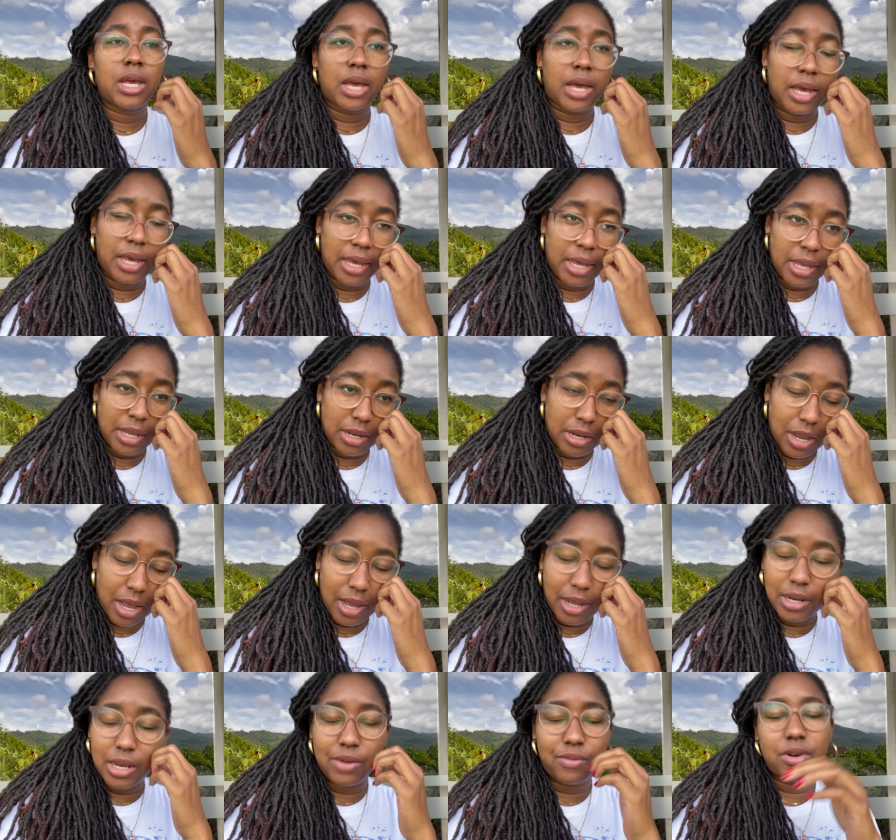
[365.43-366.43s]
And I
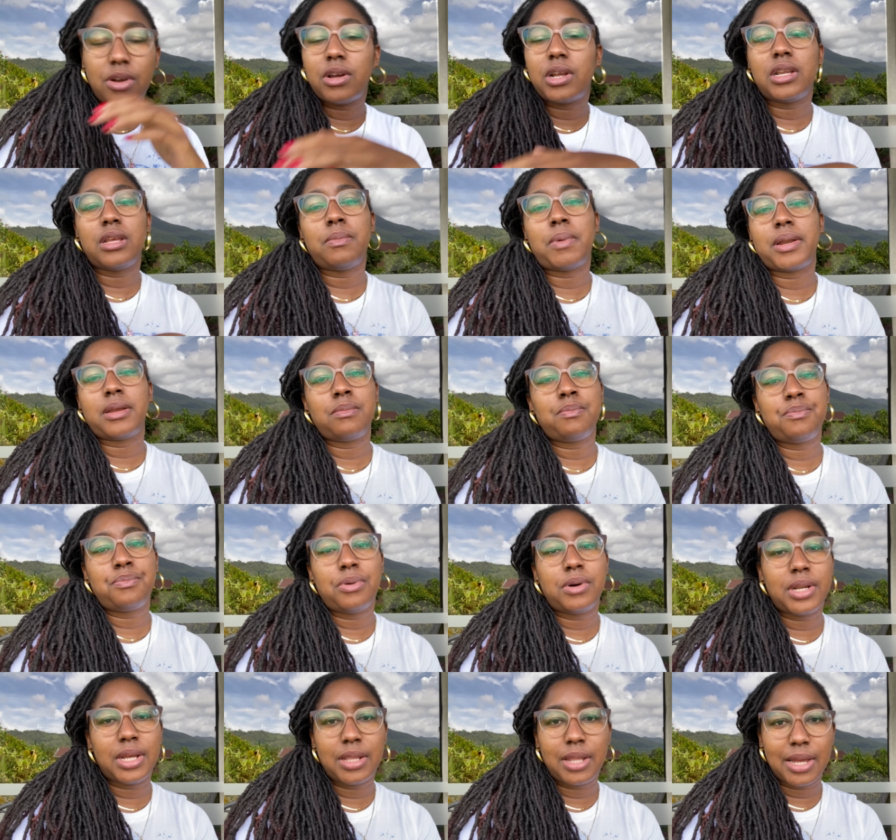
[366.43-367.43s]
had never heard anybody
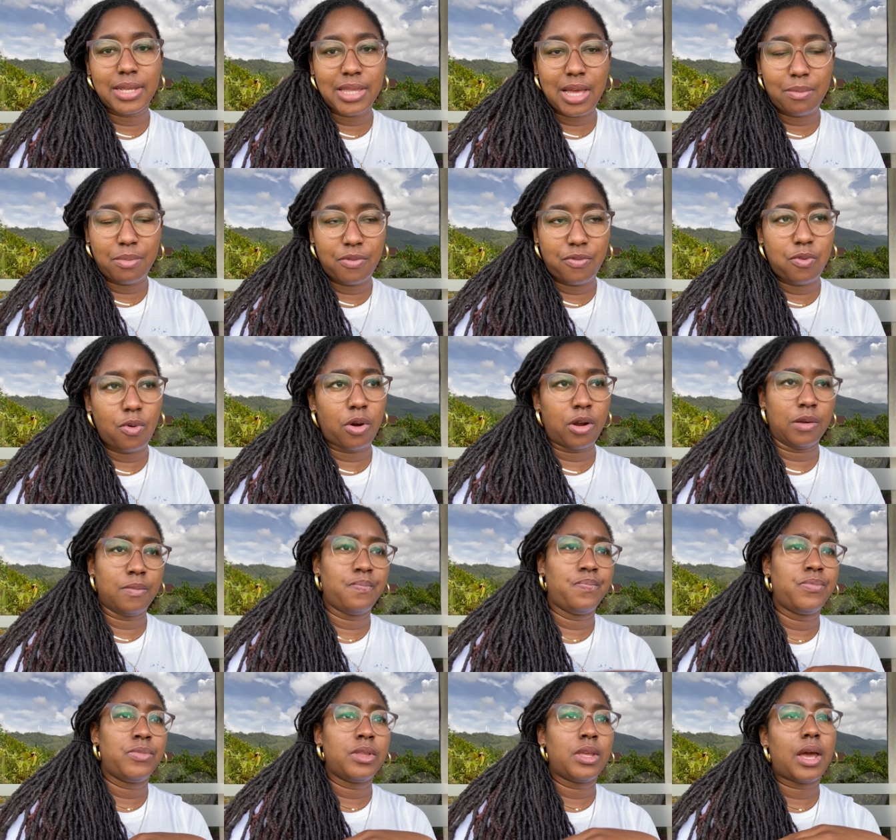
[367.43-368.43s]
put it like that before.
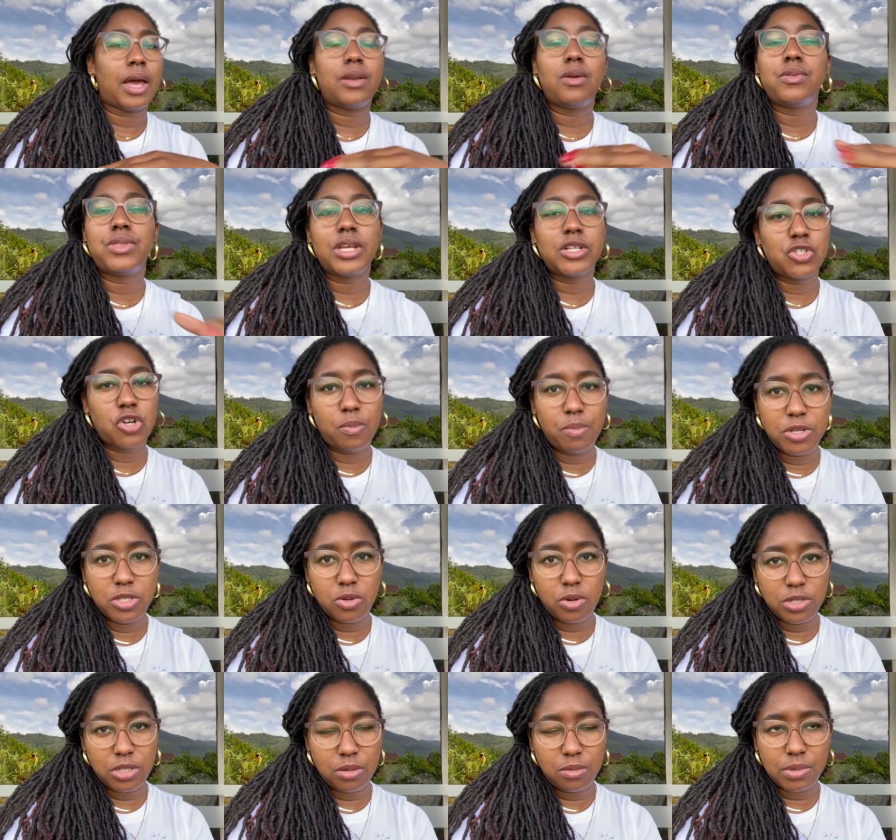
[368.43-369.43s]
I don't think Trump is
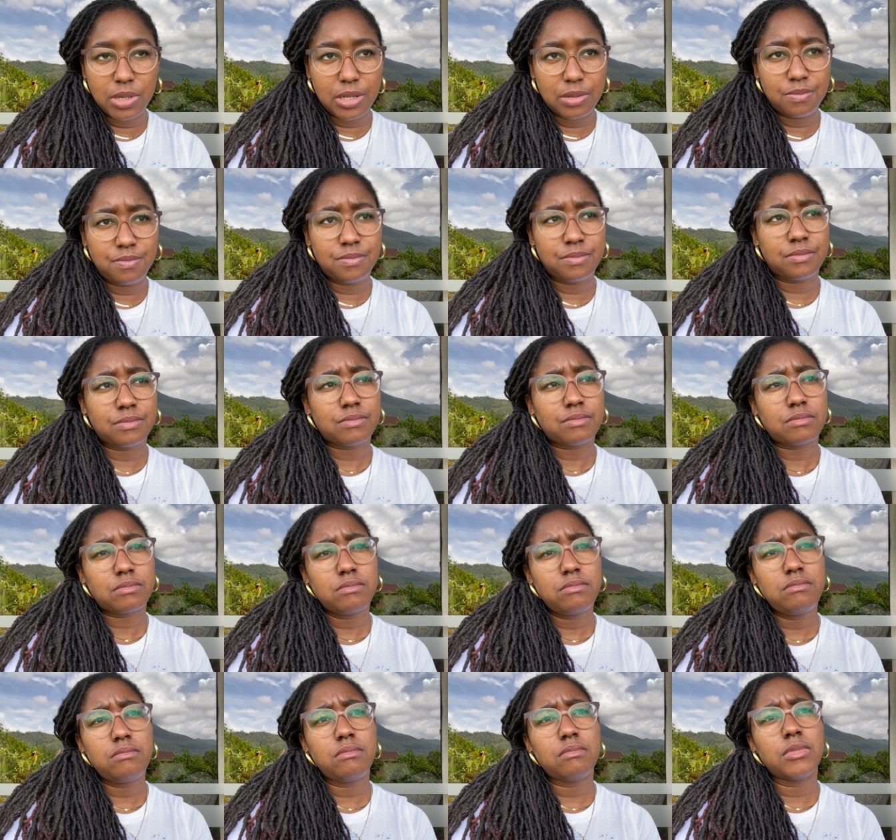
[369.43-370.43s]
going to win.
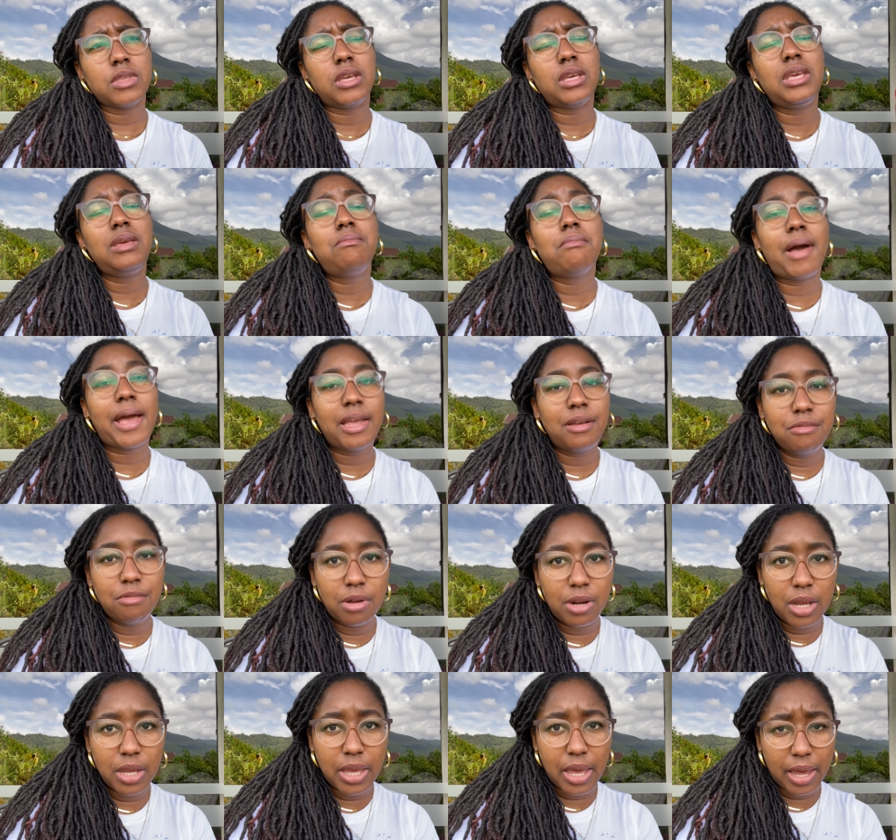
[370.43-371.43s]
He might
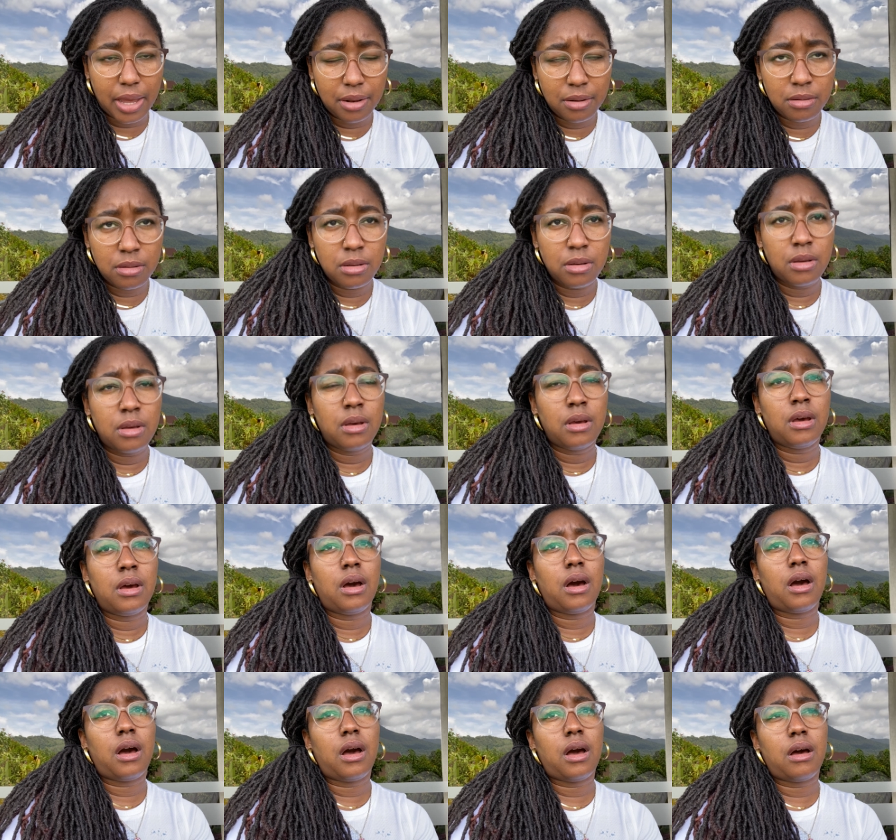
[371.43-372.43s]
run again.
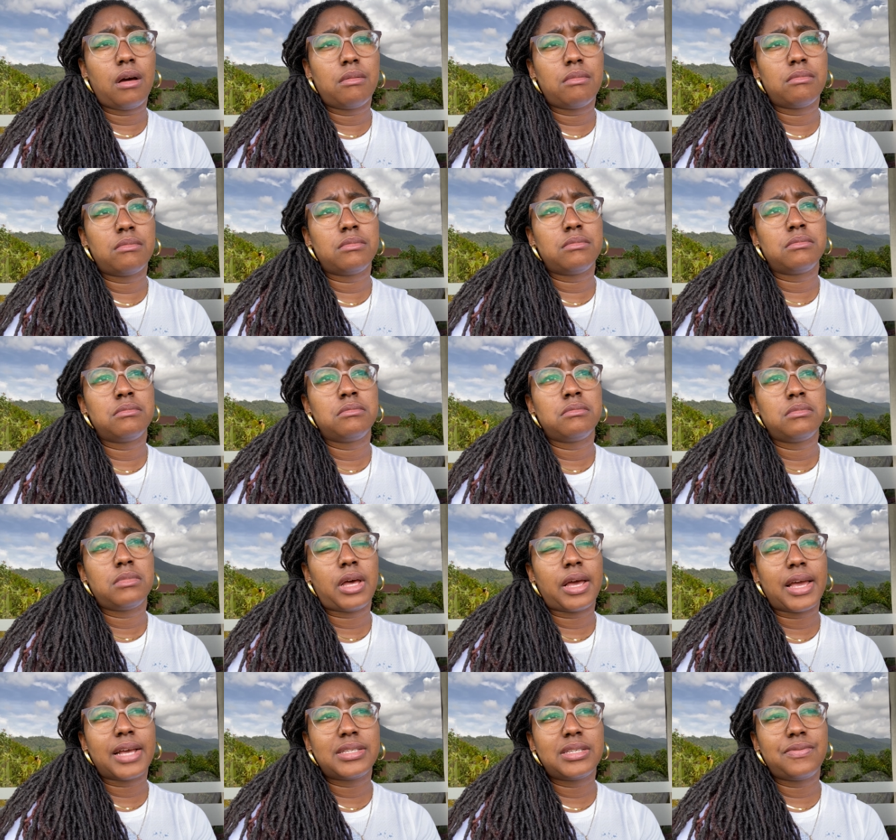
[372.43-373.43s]
Um,
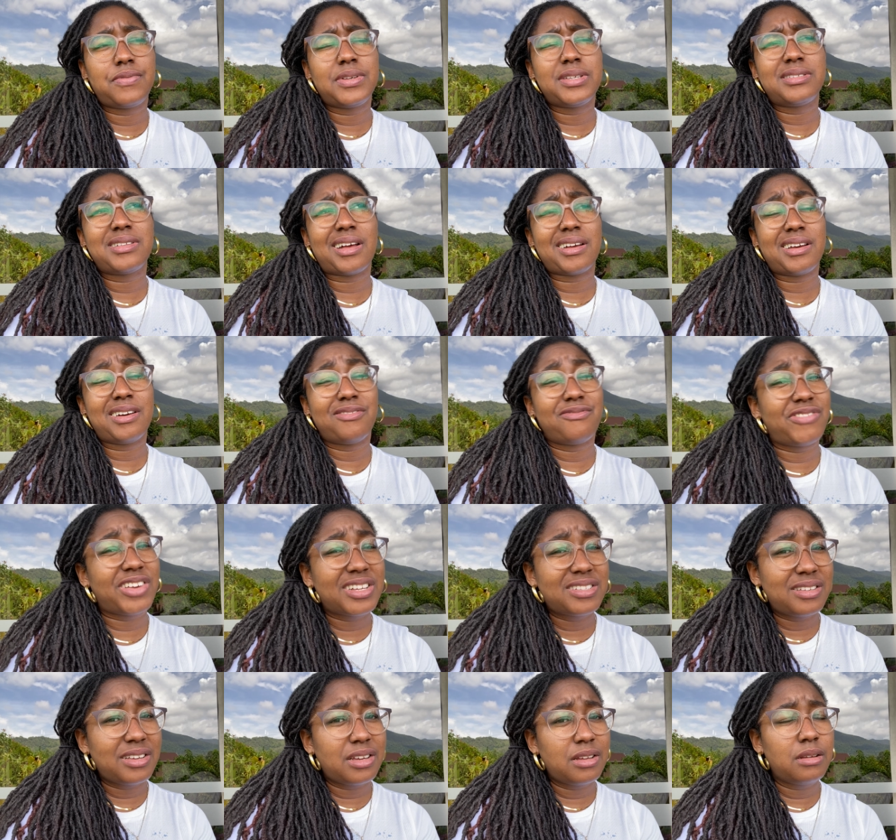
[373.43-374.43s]
I guess if he's not
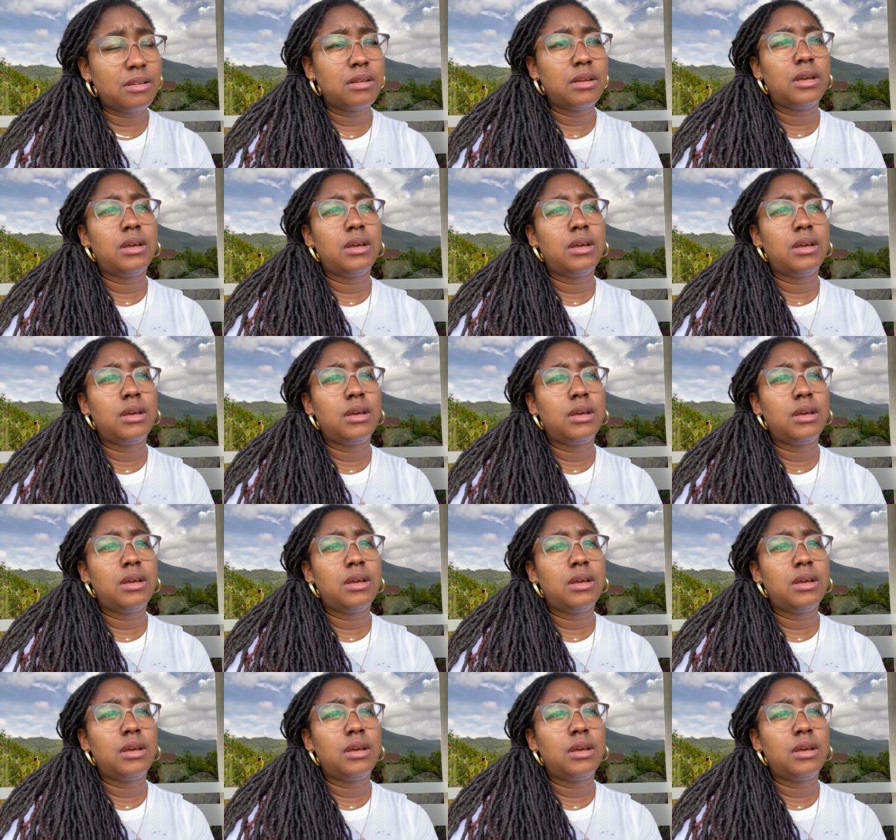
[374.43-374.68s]
convicted.